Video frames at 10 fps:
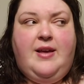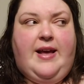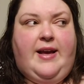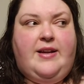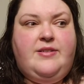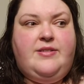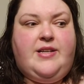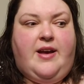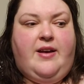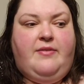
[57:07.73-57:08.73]
And
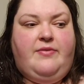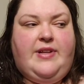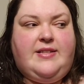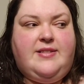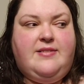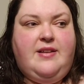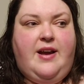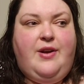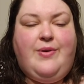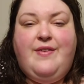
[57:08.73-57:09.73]
uh, that's,
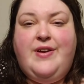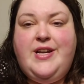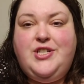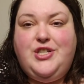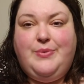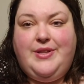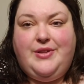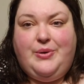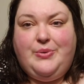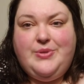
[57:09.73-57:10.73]
I don't have an issue with
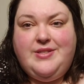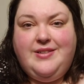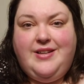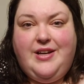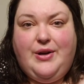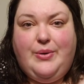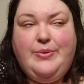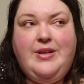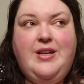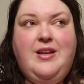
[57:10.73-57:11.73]
those, you
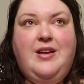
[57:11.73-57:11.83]
know.